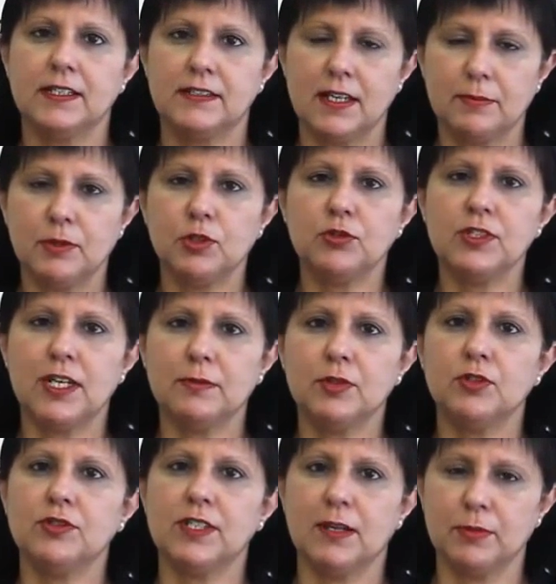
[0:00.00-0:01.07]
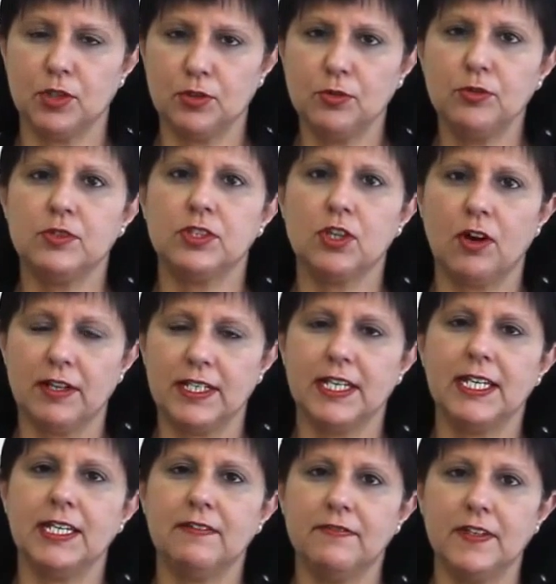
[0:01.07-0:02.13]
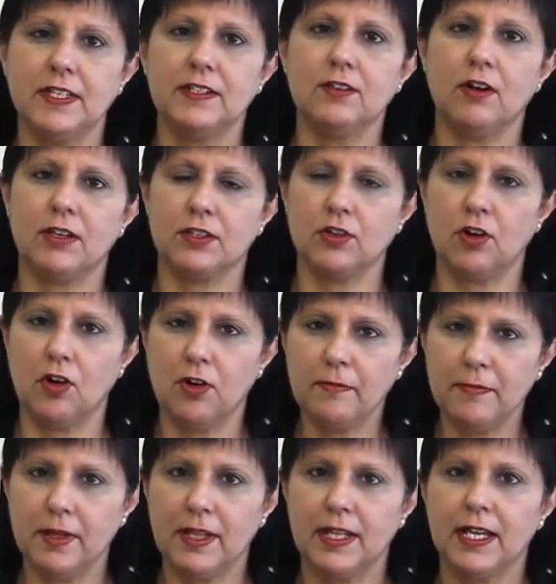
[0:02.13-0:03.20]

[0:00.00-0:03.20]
www.ingvid.com,